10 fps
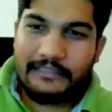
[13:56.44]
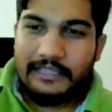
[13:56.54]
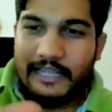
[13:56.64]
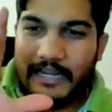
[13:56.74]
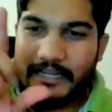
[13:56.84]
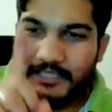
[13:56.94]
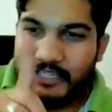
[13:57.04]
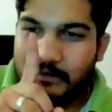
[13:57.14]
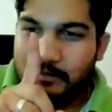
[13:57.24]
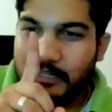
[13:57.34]
the guidance
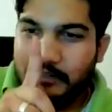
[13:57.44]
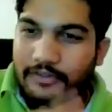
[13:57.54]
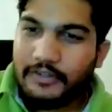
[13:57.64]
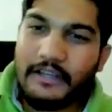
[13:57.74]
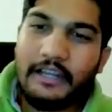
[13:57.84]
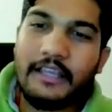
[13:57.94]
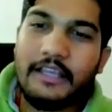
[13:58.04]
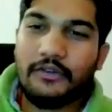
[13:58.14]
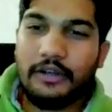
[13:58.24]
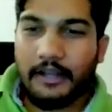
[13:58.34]
can be done for one
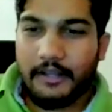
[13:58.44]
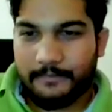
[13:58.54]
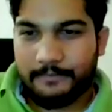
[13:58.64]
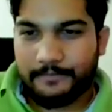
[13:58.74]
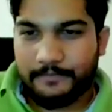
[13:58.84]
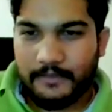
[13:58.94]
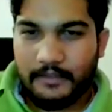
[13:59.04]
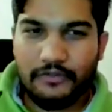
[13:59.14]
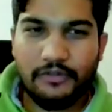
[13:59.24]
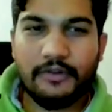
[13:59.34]
year only.
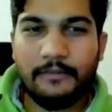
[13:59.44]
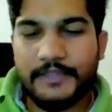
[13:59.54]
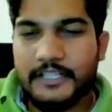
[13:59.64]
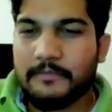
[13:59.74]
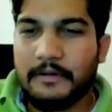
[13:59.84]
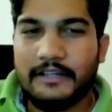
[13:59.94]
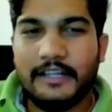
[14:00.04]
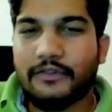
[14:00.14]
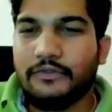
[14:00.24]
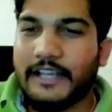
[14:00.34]
So from this
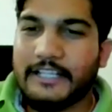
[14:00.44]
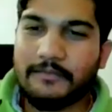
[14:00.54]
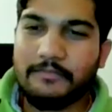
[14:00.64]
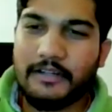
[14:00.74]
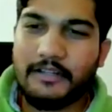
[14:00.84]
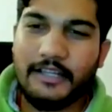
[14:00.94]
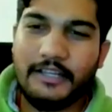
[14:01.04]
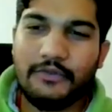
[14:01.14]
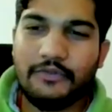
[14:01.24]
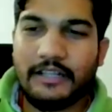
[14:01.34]
birthday to next
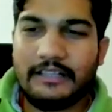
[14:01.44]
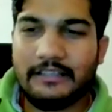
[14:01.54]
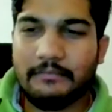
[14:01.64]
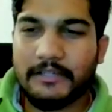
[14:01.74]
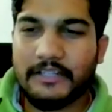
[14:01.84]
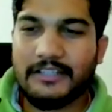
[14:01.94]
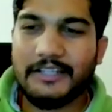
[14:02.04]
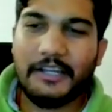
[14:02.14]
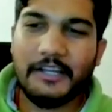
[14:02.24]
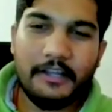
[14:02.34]
birthday, you tell the
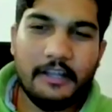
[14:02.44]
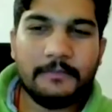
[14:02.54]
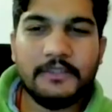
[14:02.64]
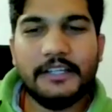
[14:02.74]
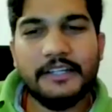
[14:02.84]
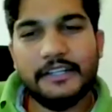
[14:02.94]
person in depth,